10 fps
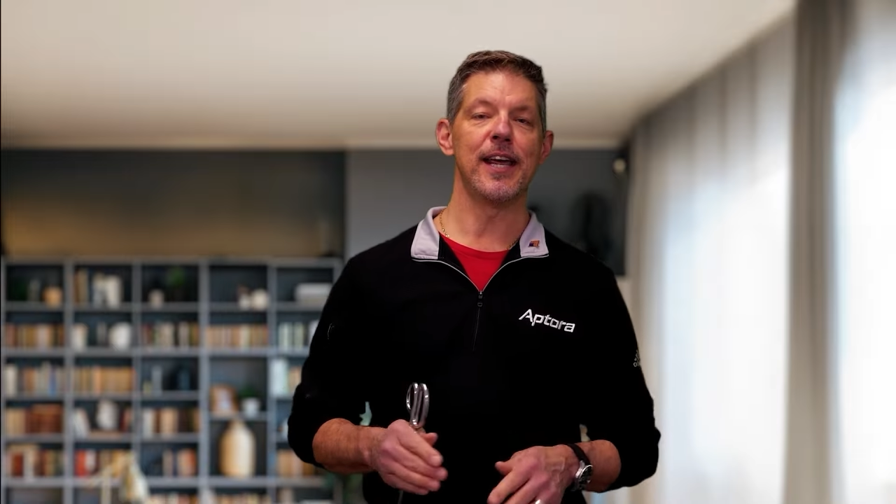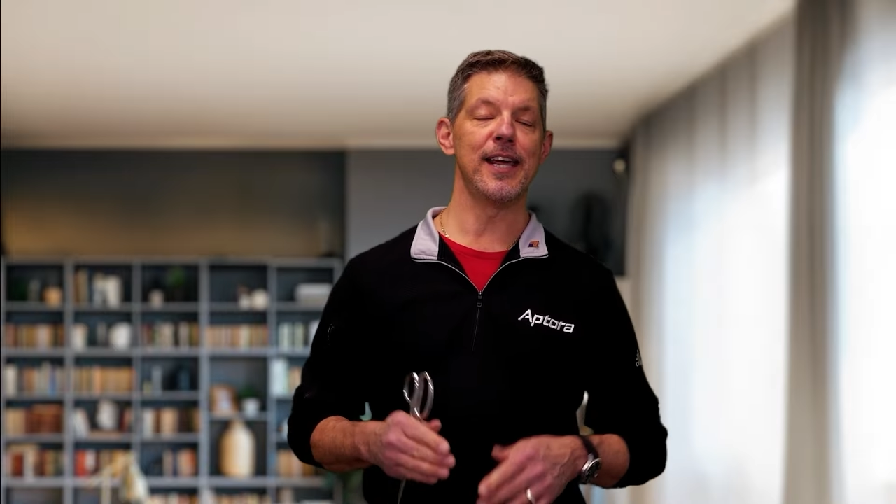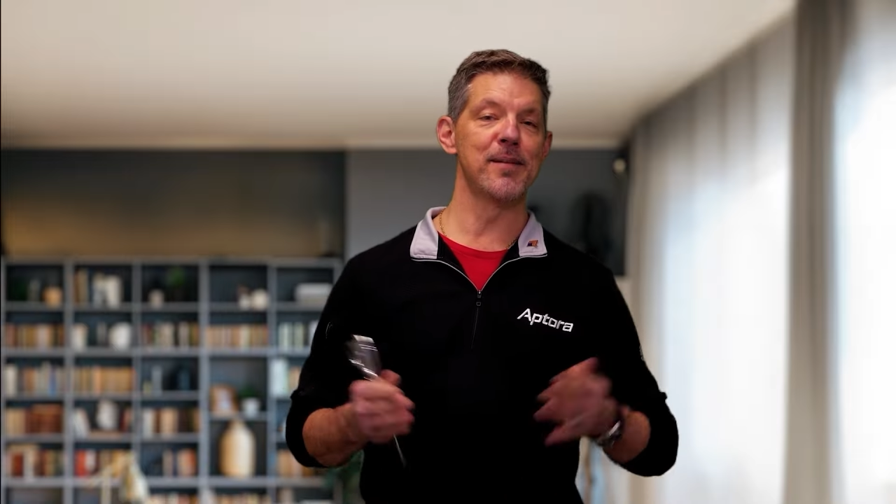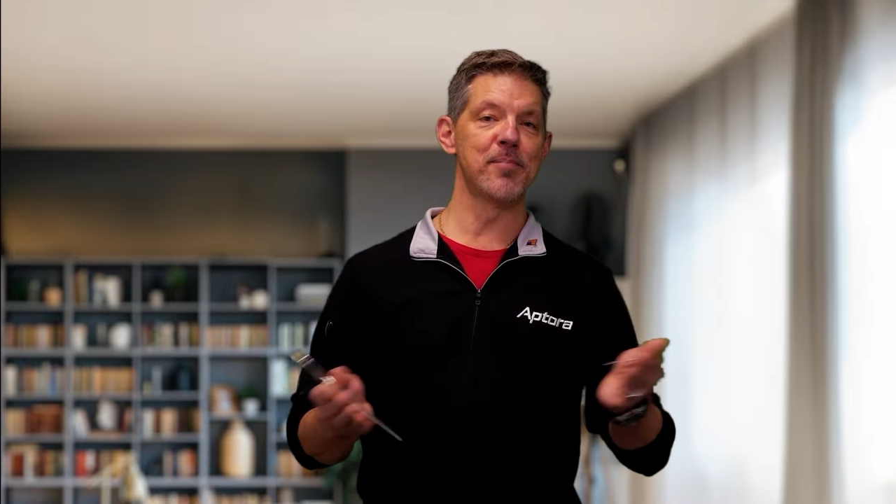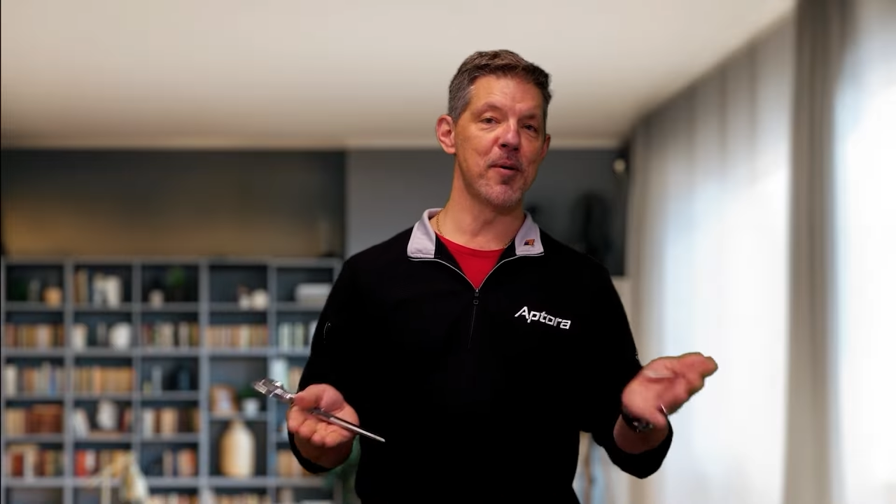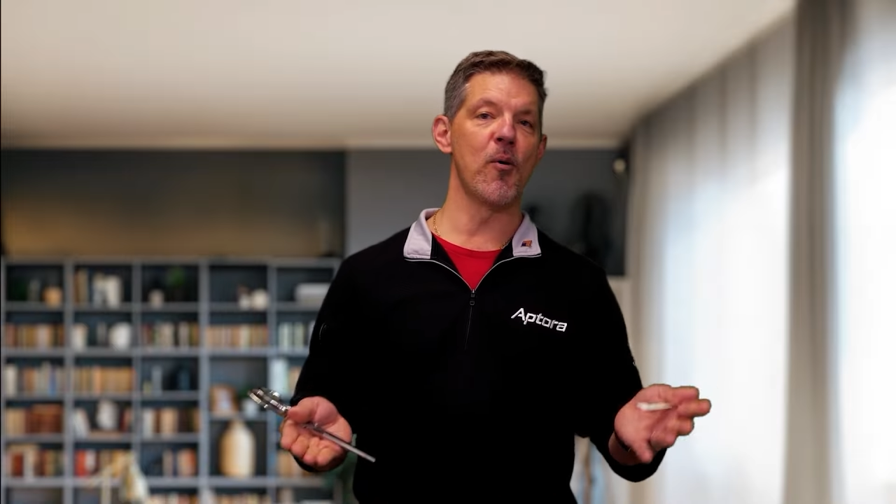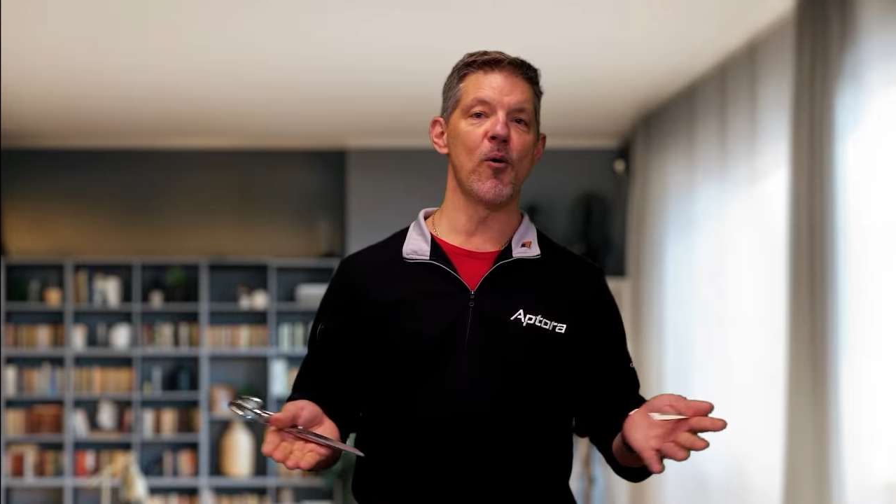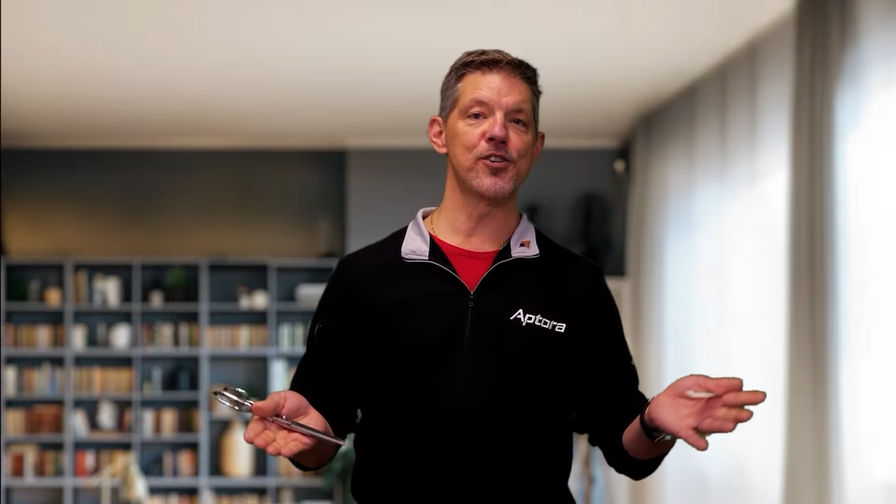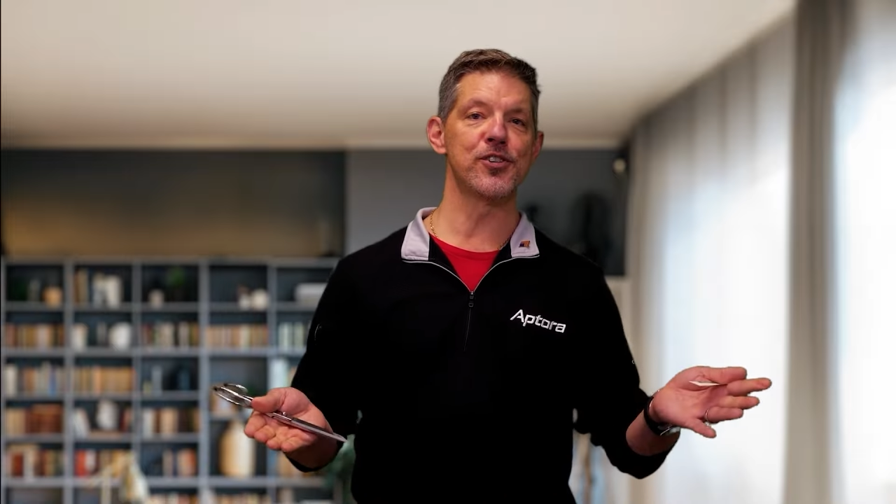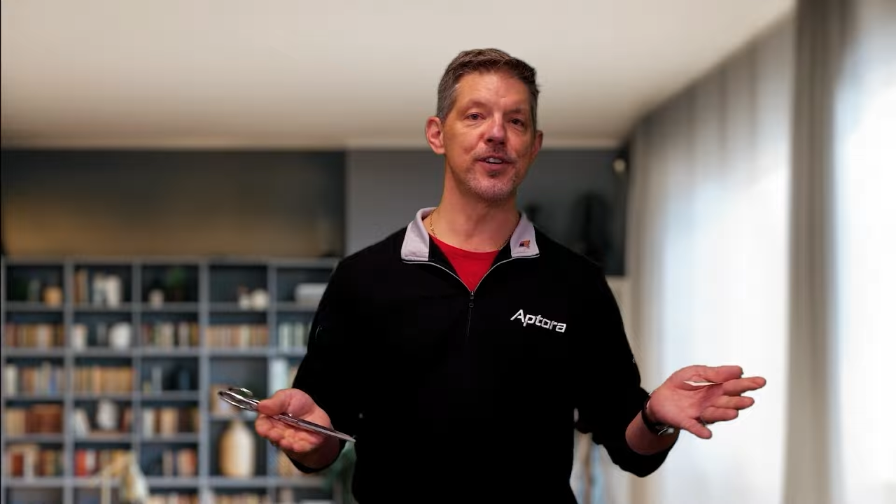in
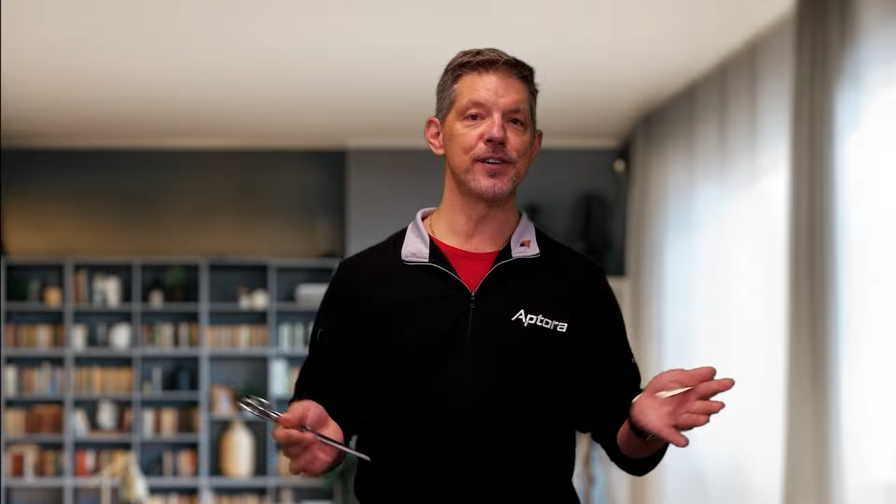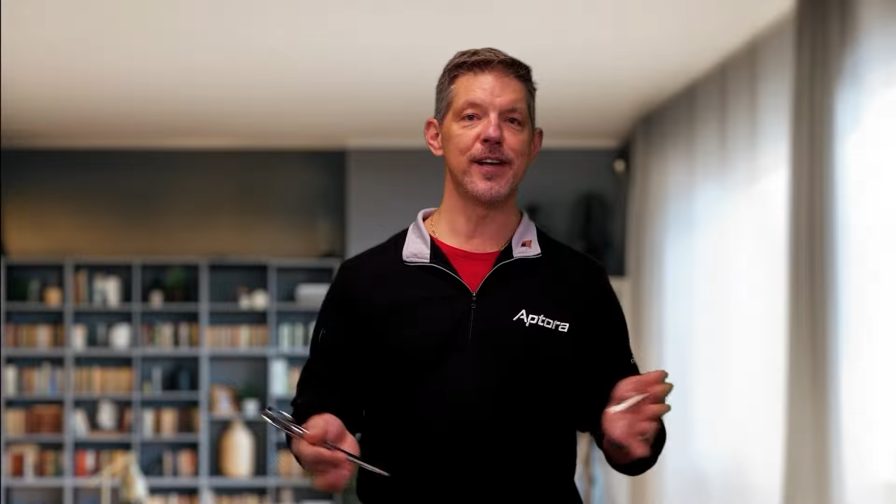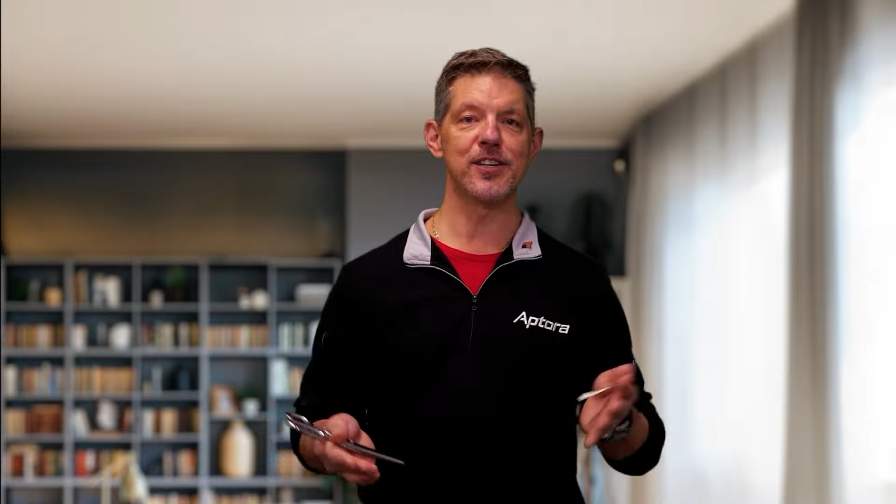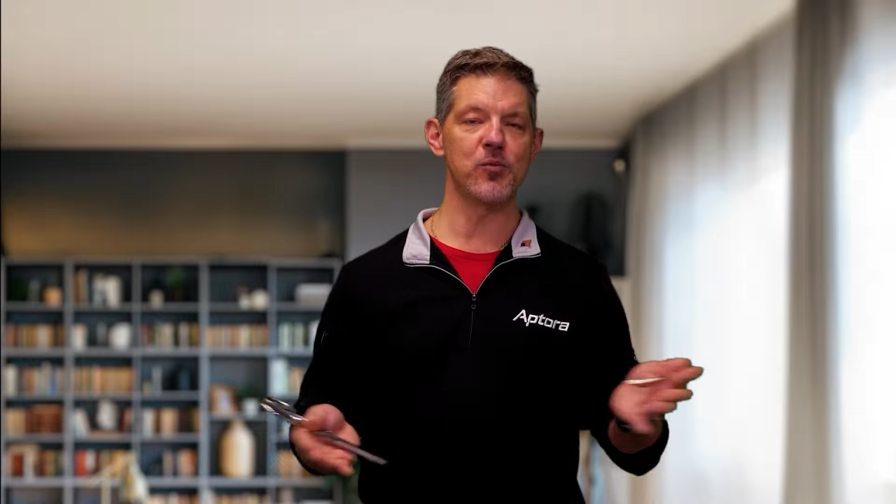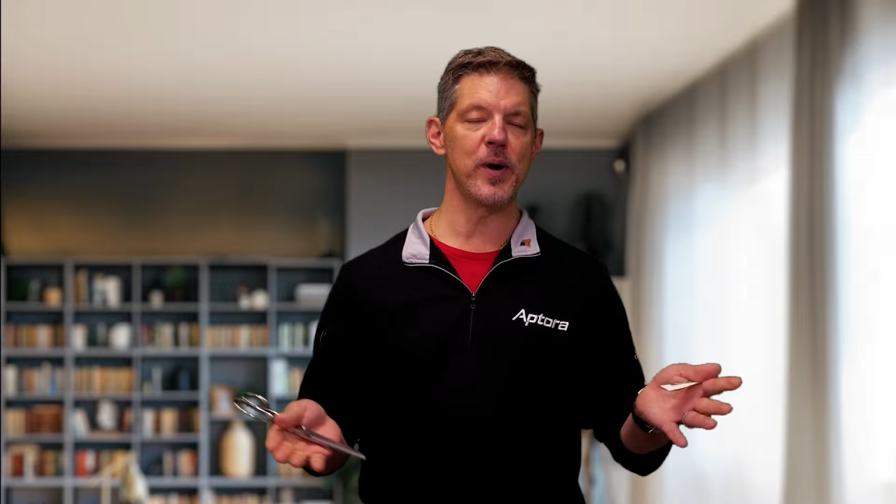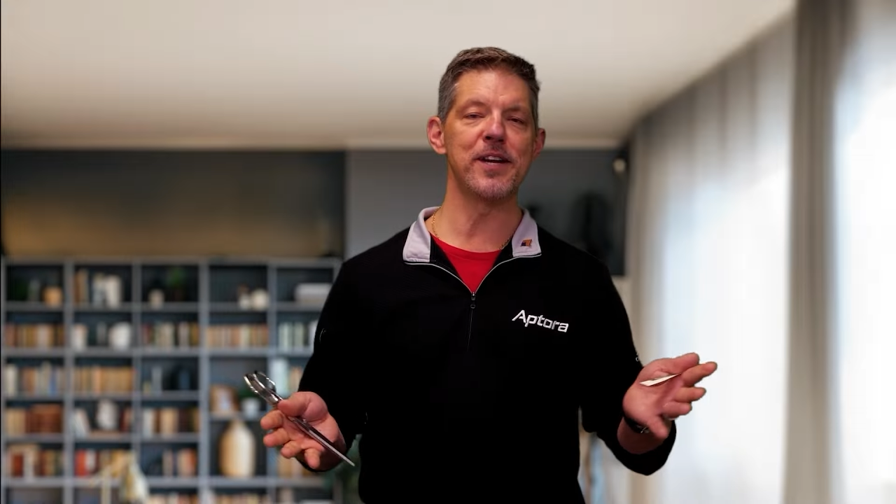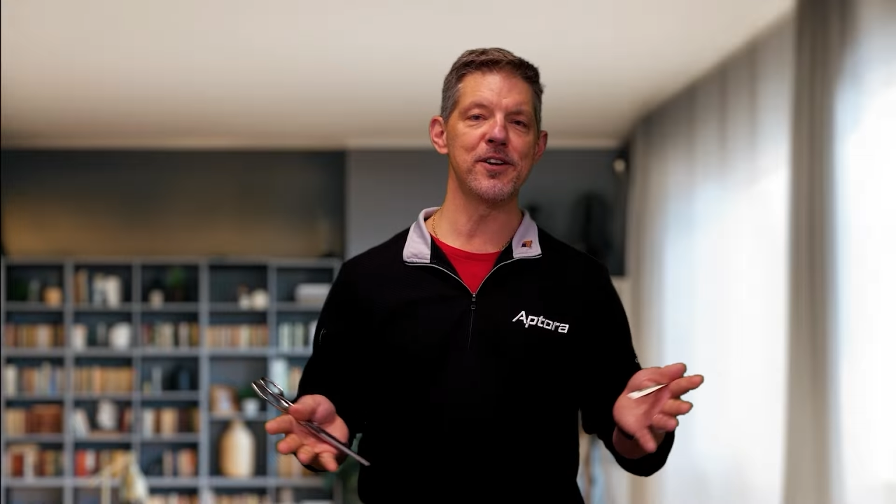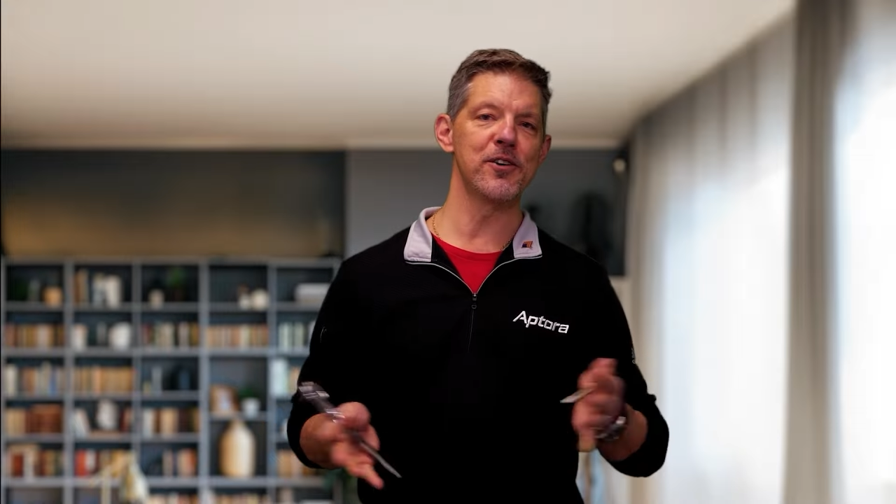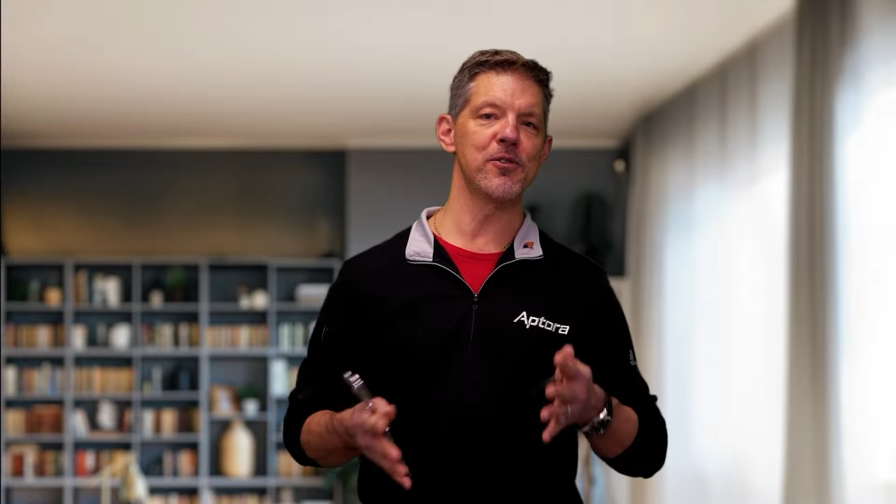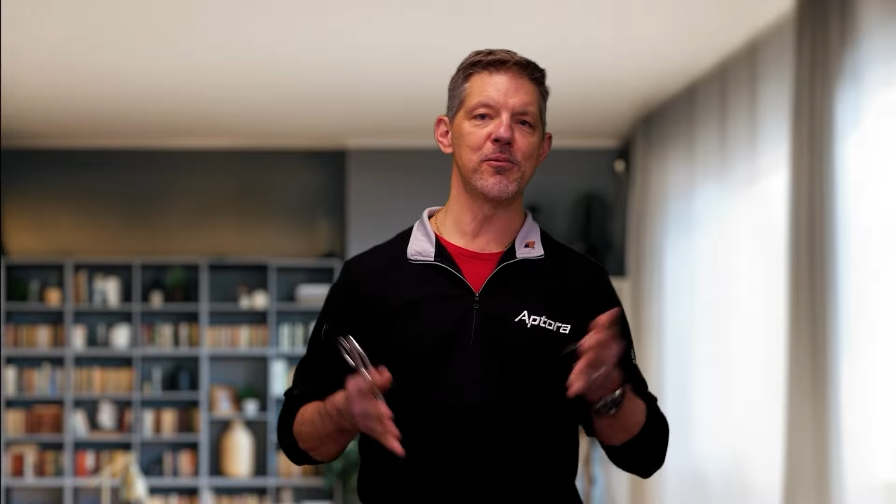proportion as we
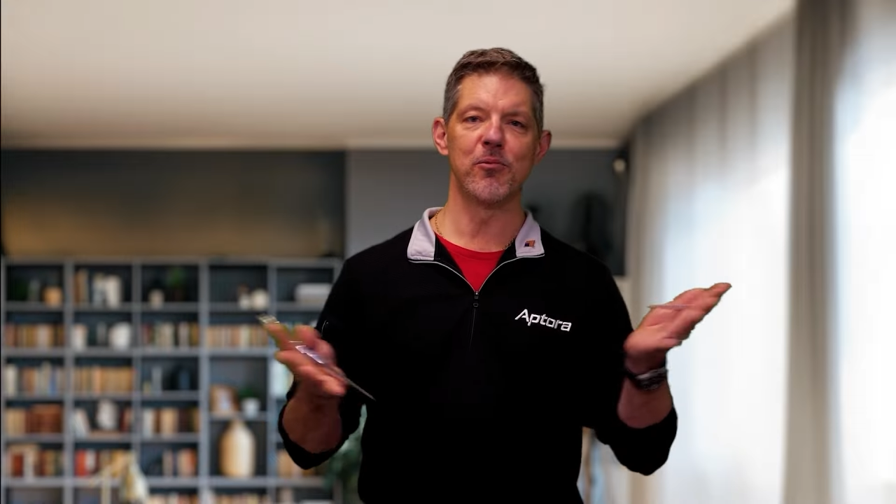do,